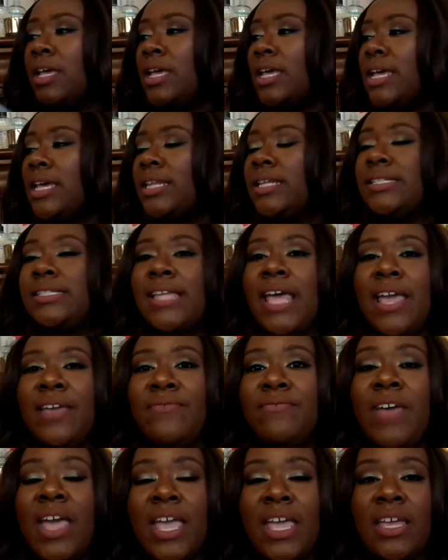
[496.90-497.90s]
in the same
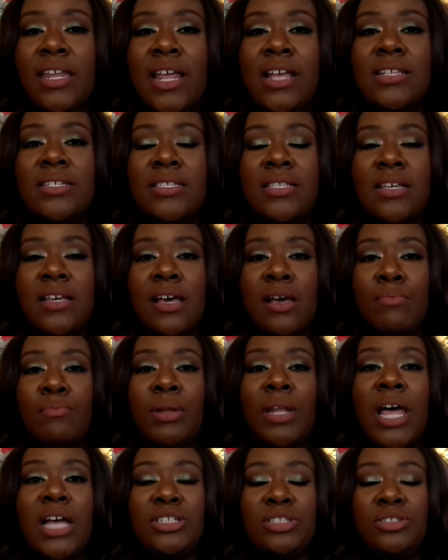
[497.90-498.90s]
vein as the
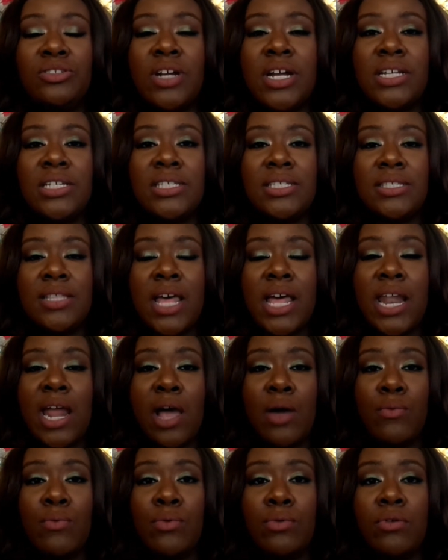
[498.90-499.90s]
blush dress that I
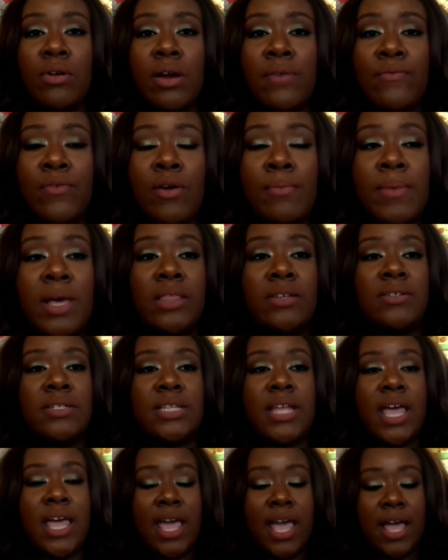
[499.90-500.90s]
wore for Mother's
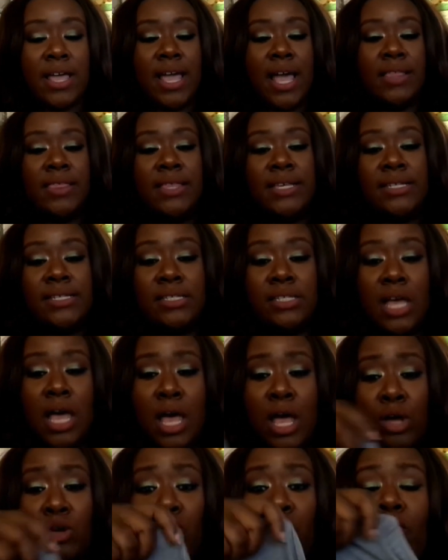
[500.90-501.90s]
Day, I got this
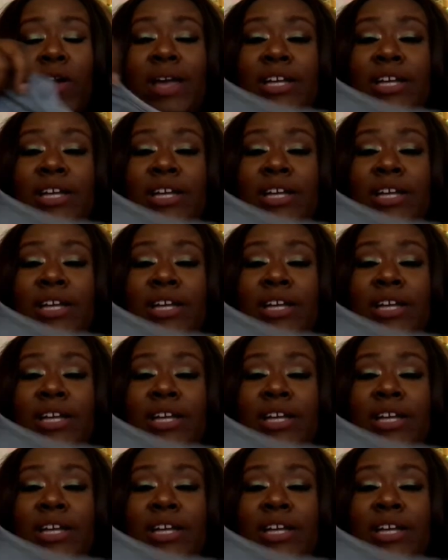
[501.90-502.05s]
gray